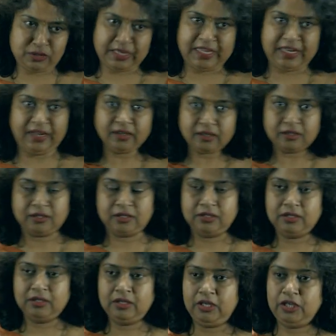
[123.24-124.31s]
can enter
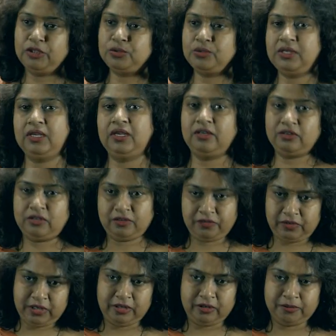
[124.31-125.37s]
into the electric
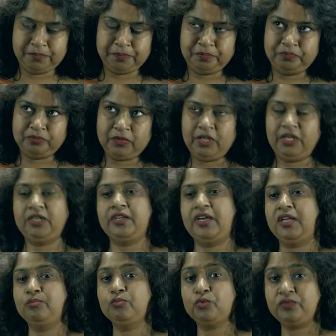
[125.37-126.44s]
field. It
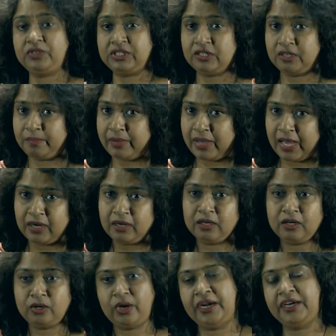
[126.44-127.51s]
can move either
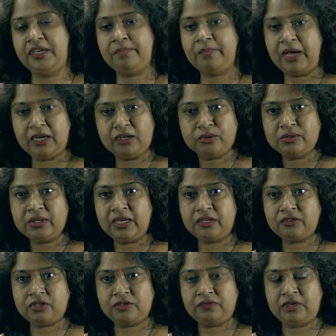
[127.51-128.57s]
parallel or anti-parallel to the
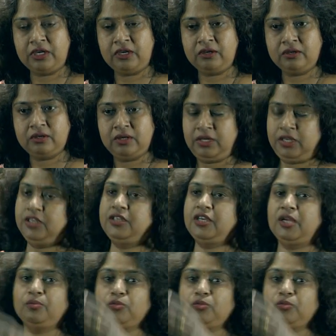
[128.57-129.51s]
electric field, it can